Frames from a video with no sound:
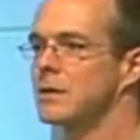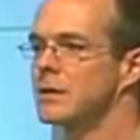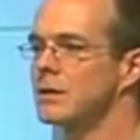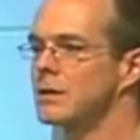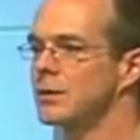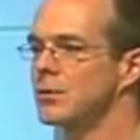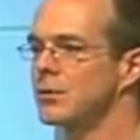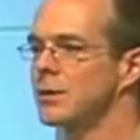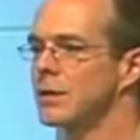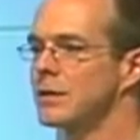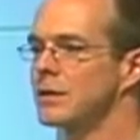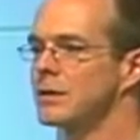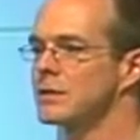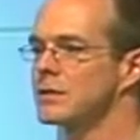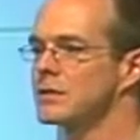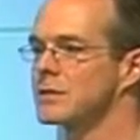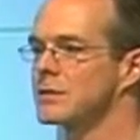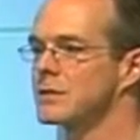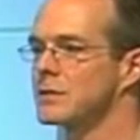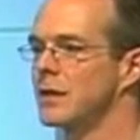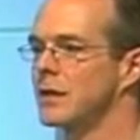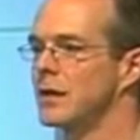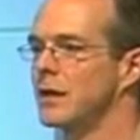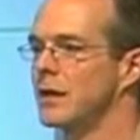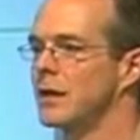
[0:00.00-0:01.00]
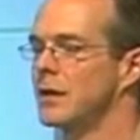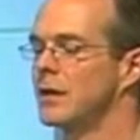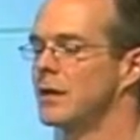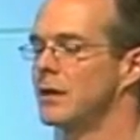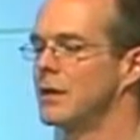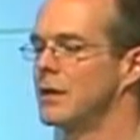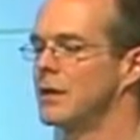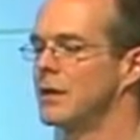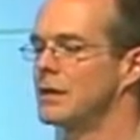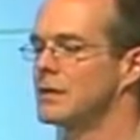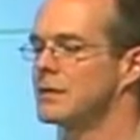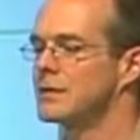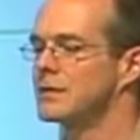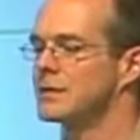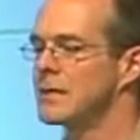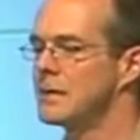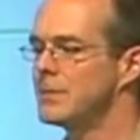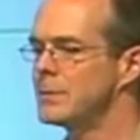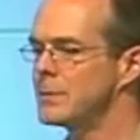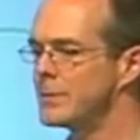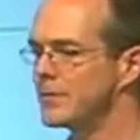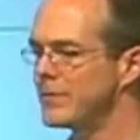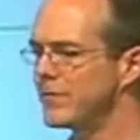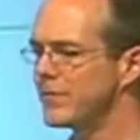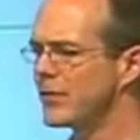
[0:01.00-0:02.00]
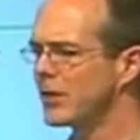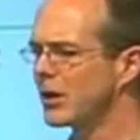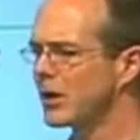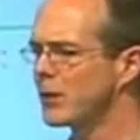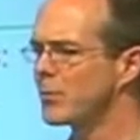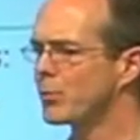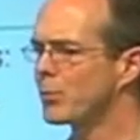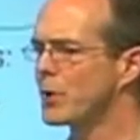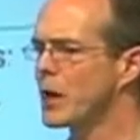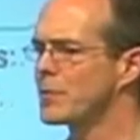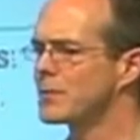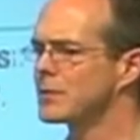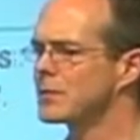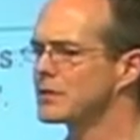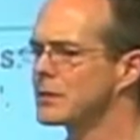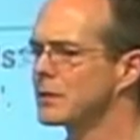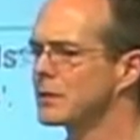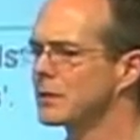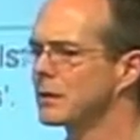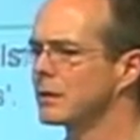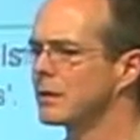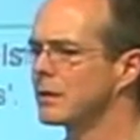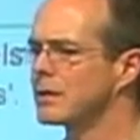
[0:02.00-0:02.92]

incretins seem to be very promising.